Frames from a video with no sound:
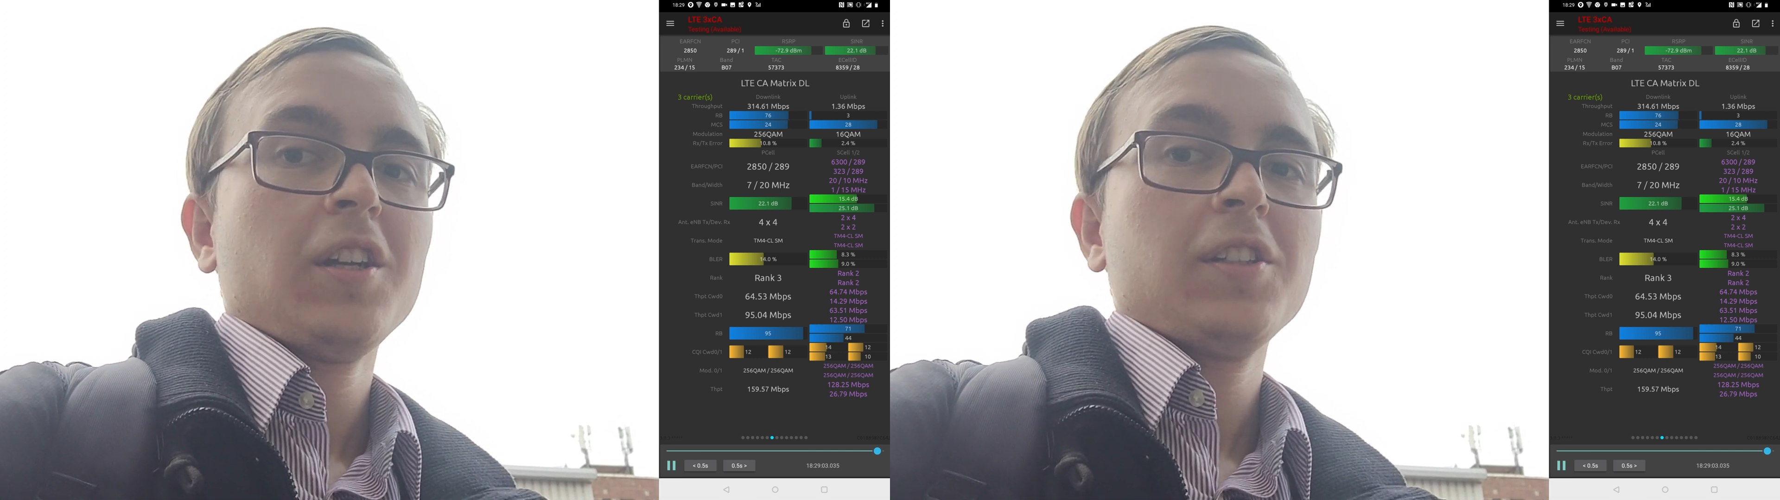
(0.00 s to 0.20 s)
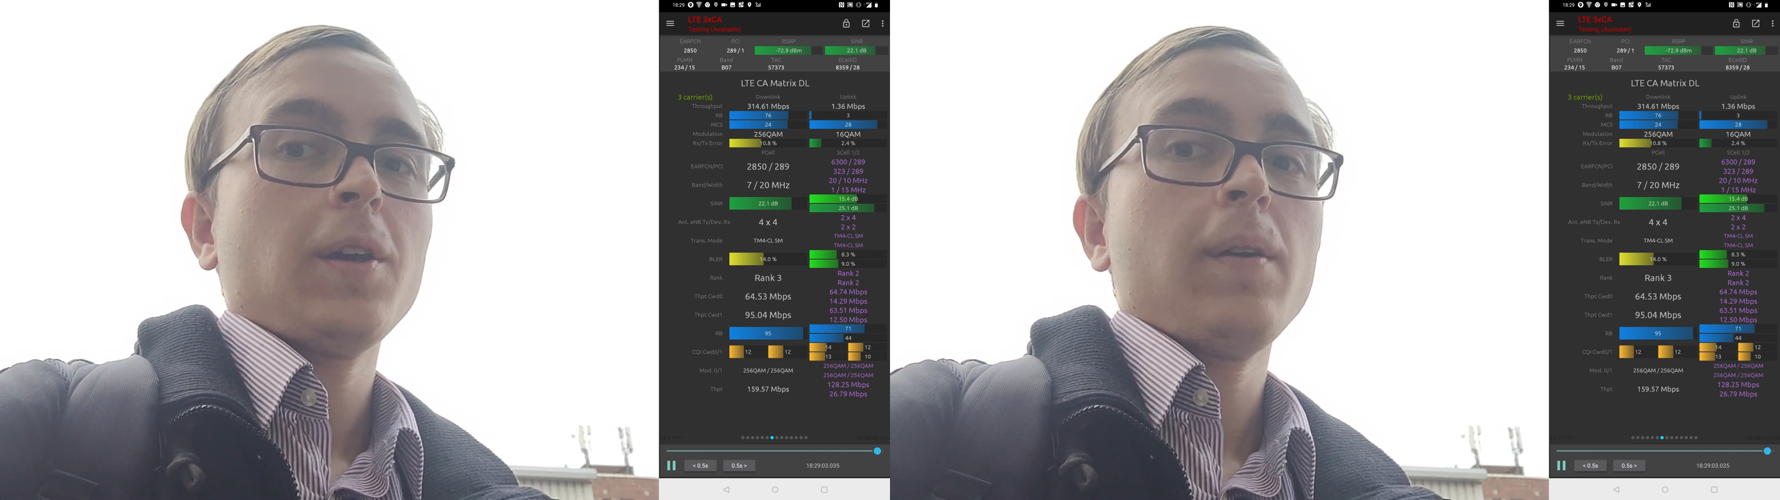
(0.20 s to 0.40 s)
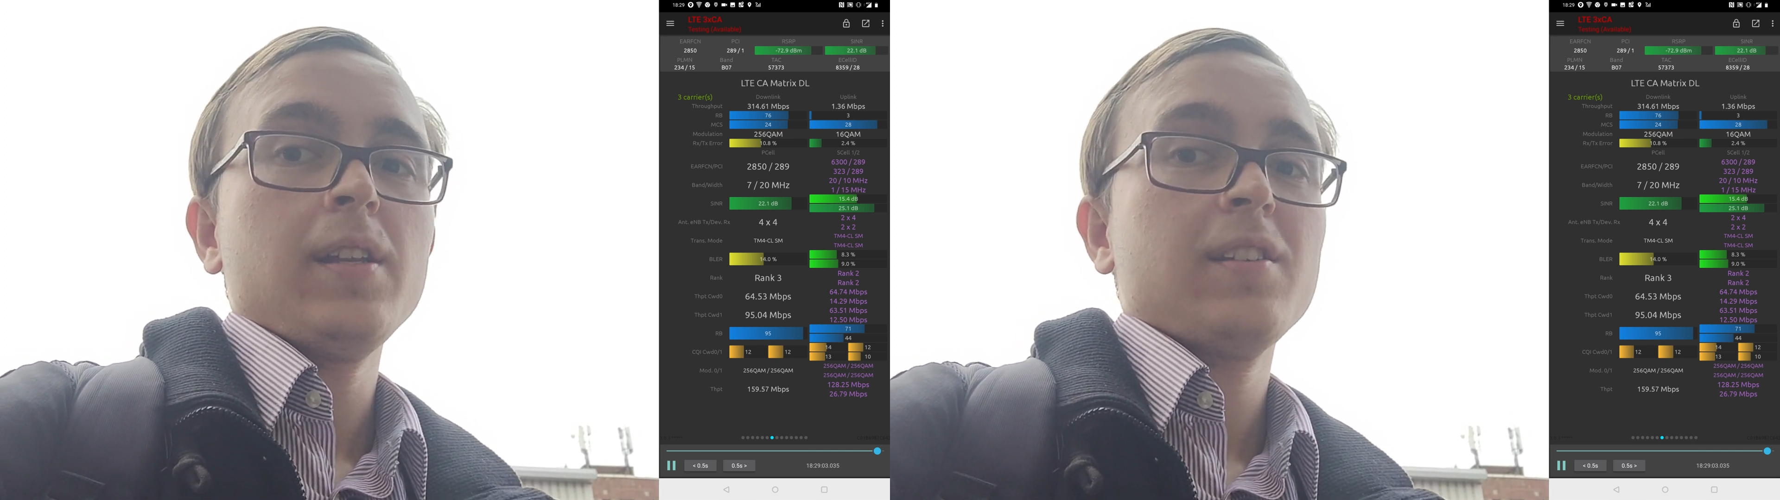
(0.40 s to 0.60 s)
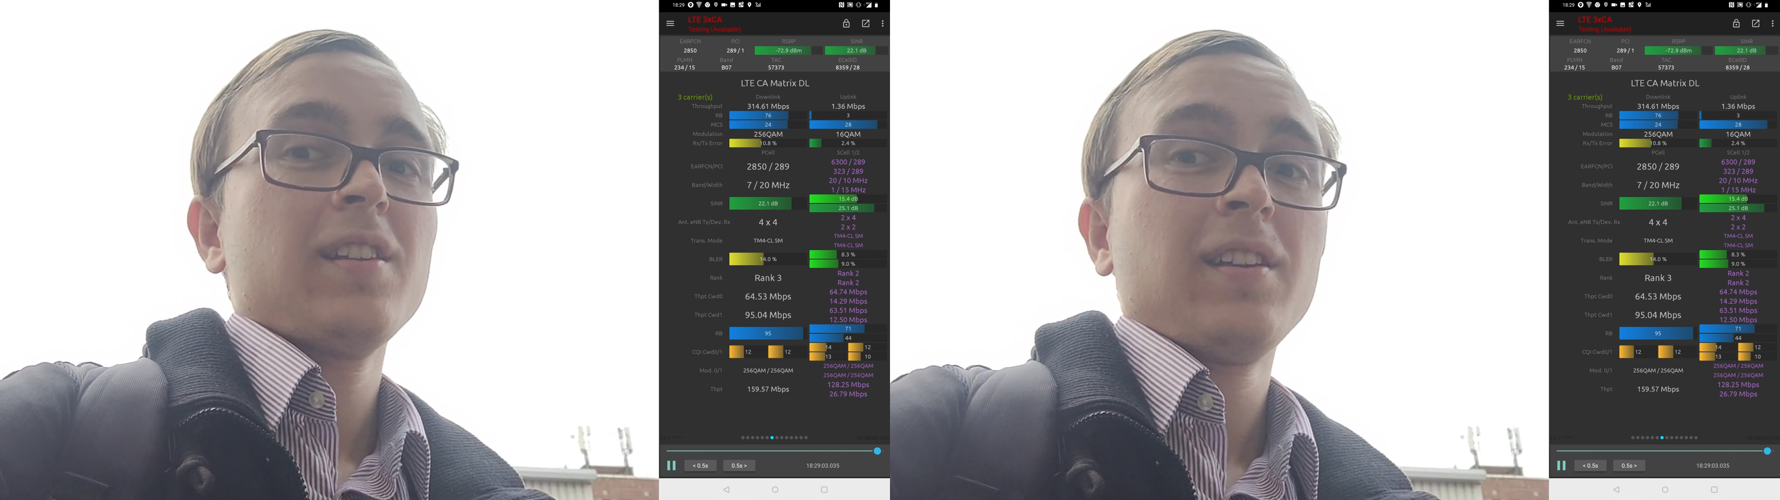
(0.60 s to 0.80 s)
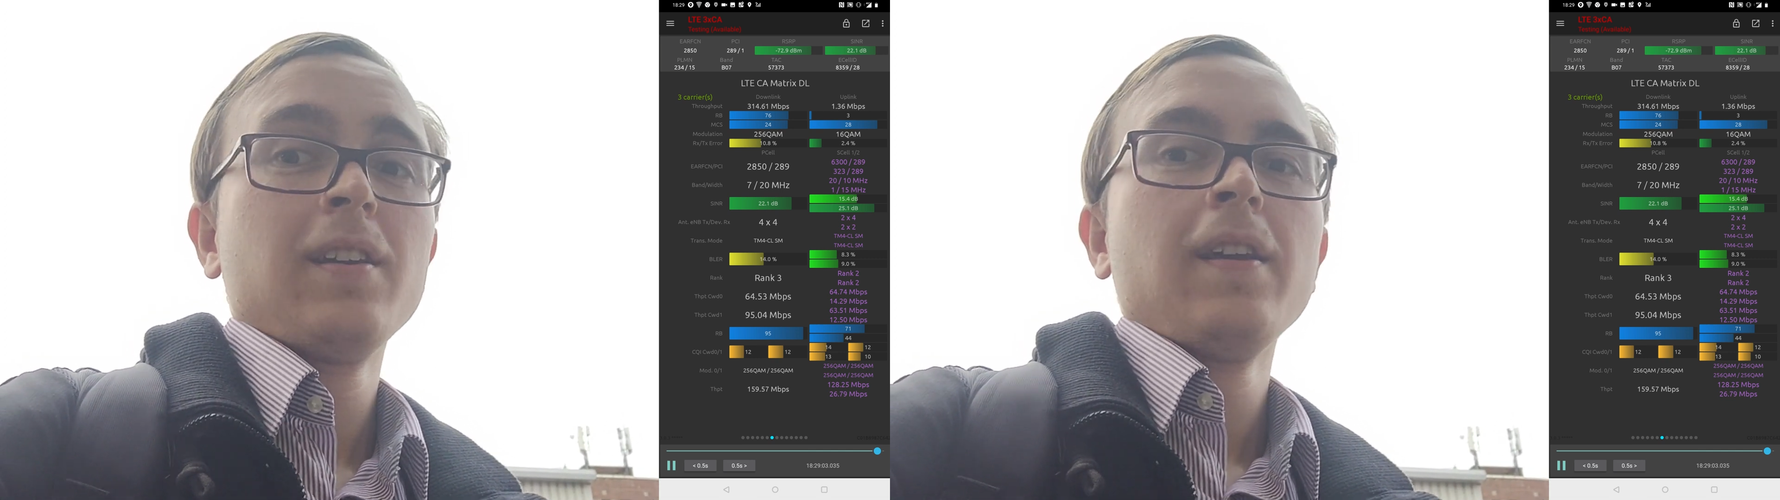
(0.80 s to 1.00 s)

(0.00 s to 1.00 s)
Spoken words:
So it's